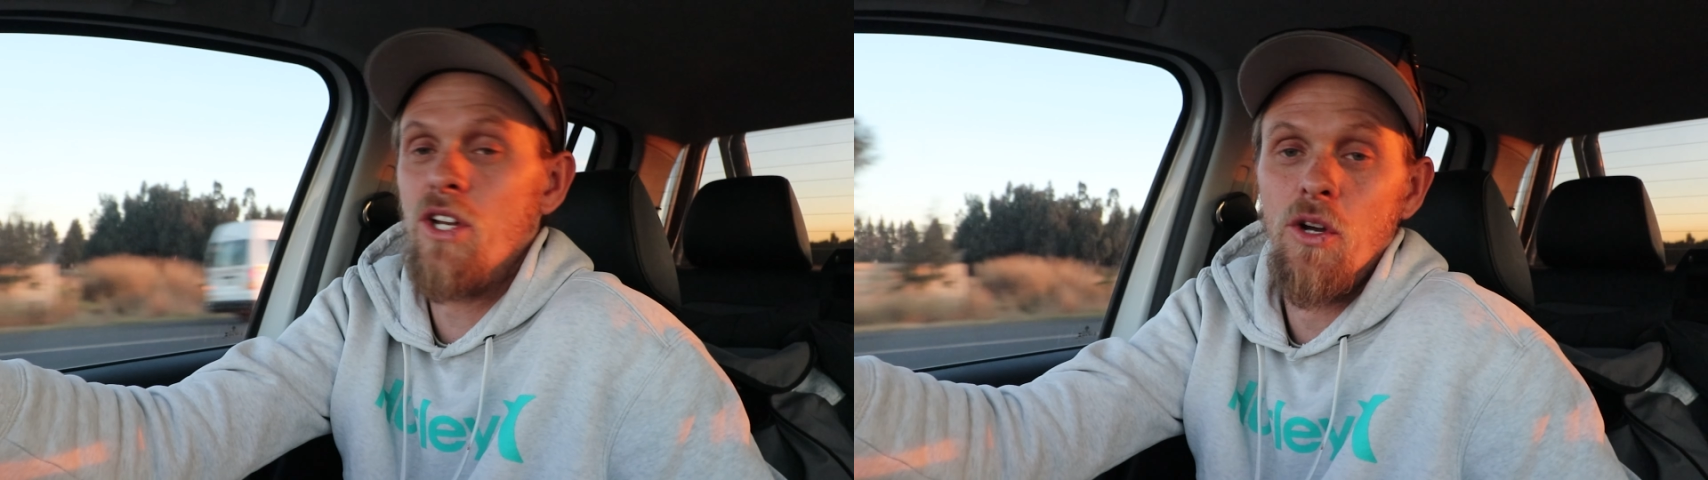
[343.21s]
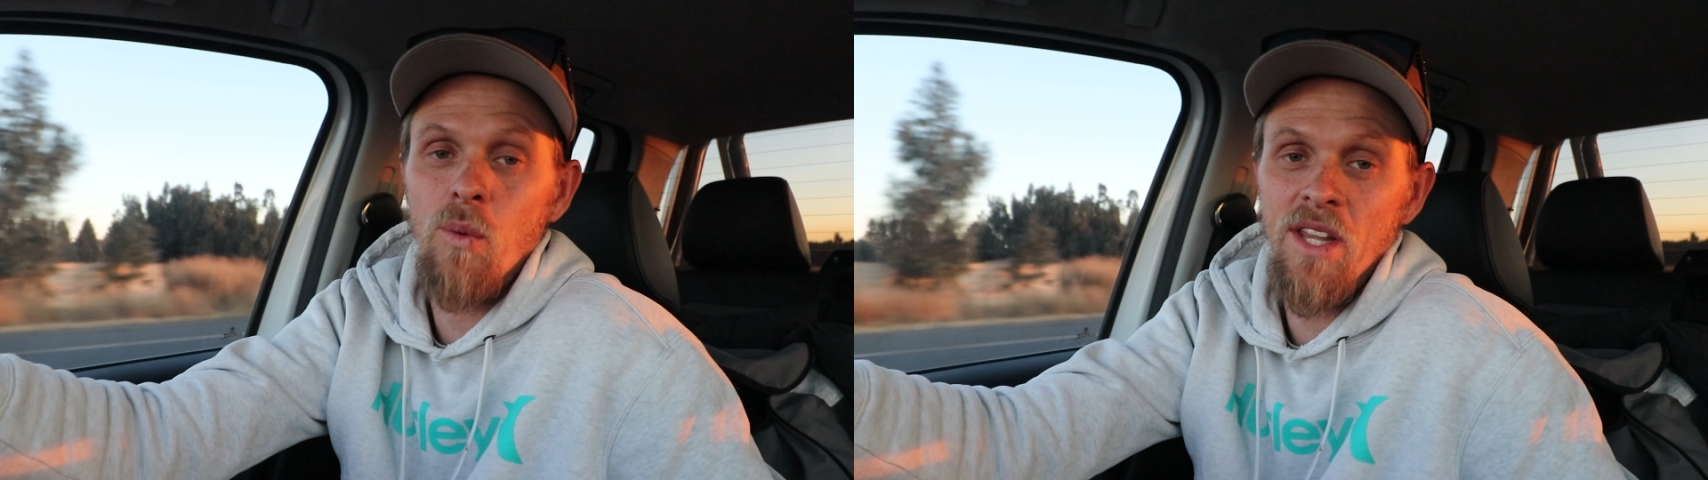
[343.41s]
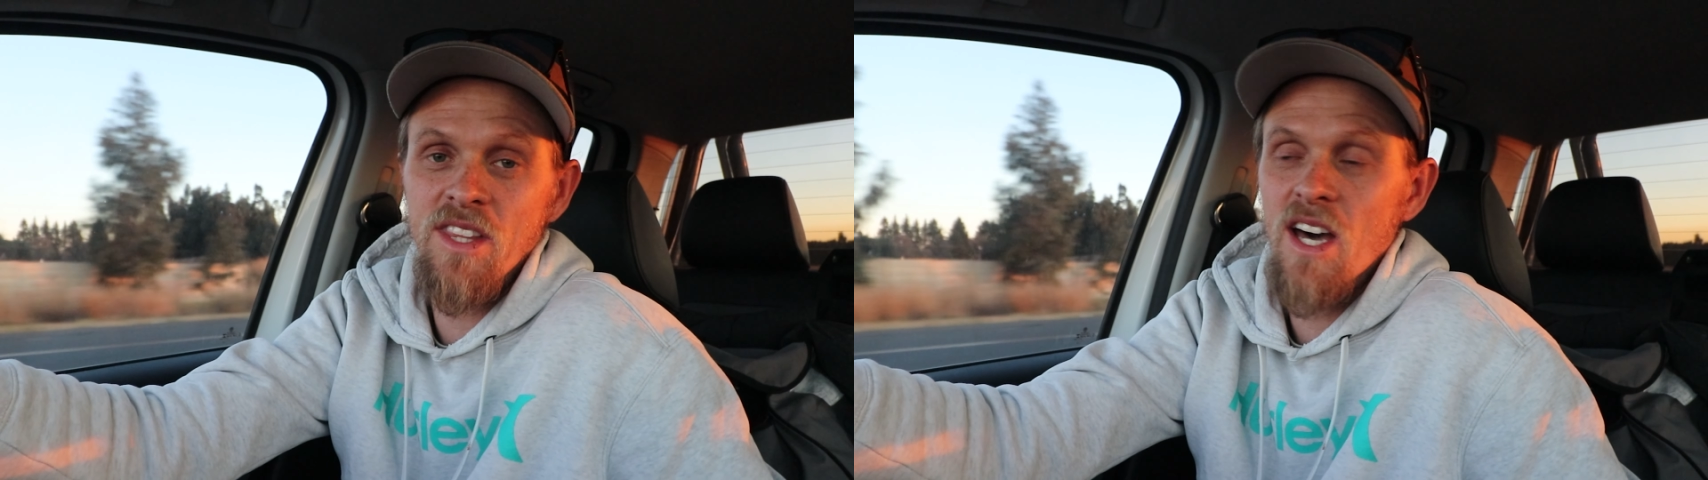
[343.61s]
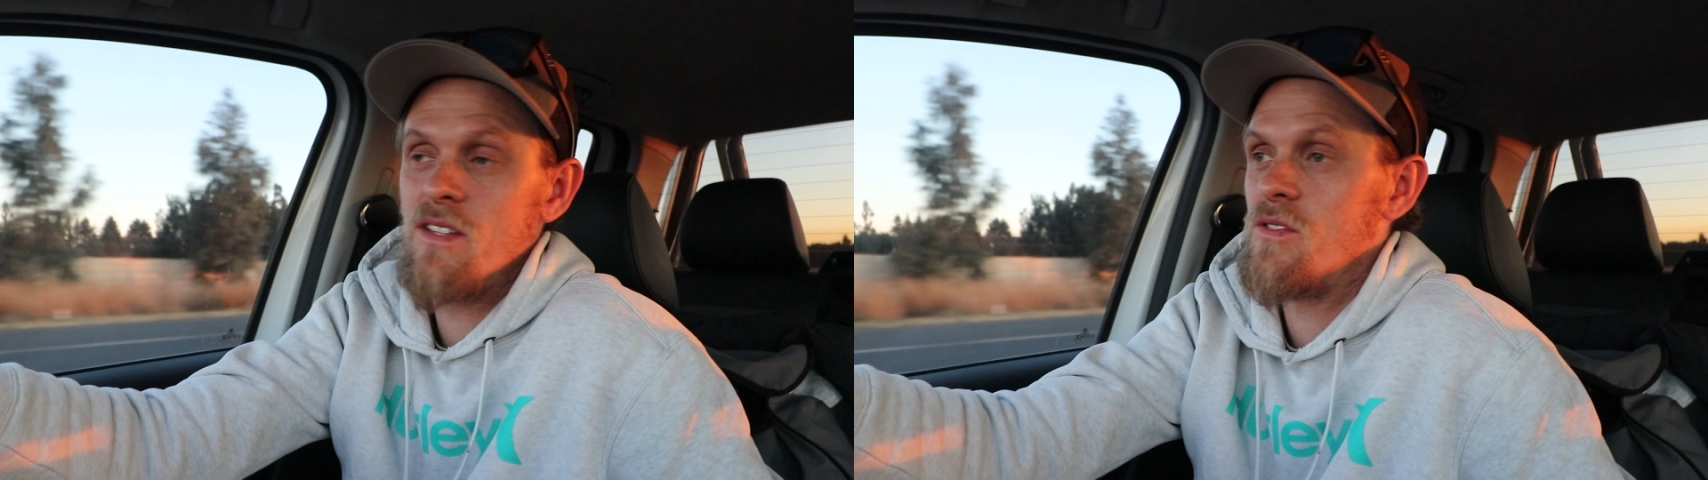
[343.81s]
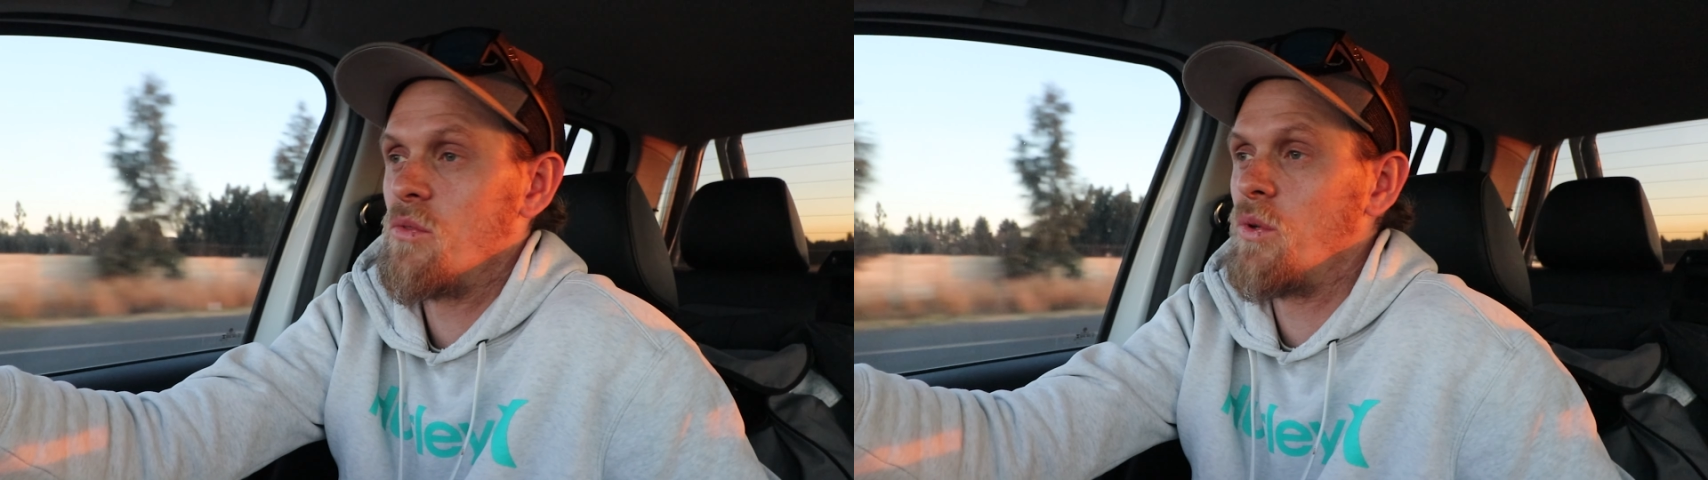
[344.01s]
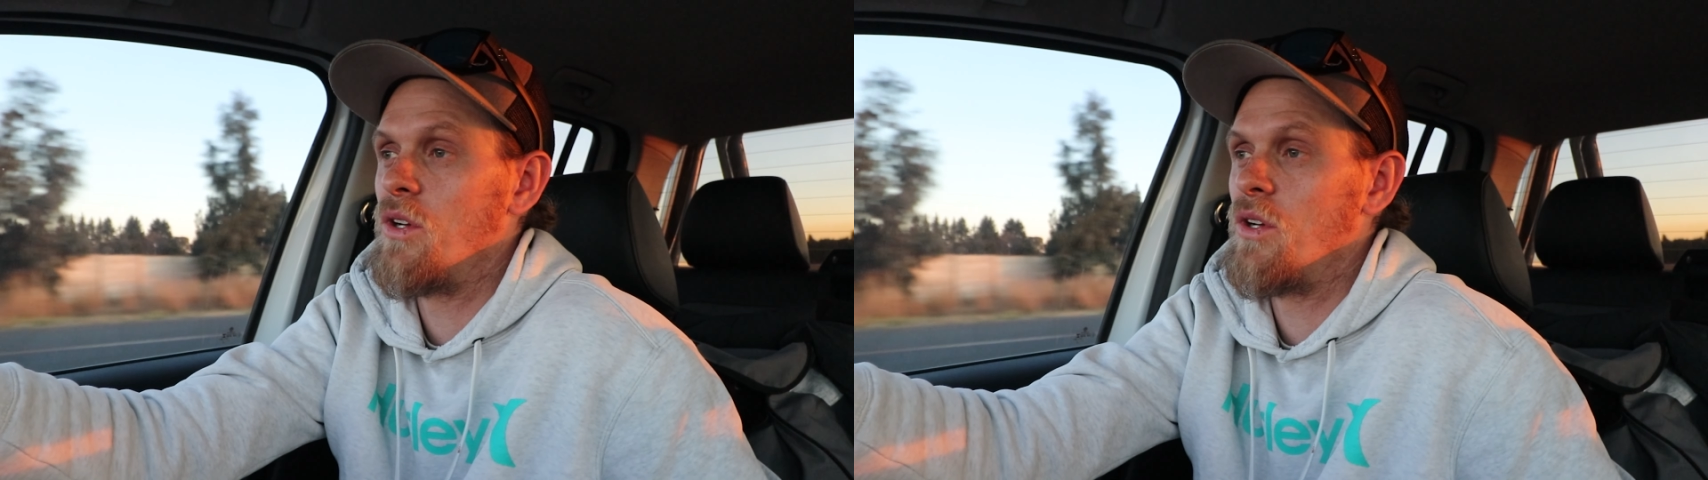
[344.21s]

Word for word: we don't want that.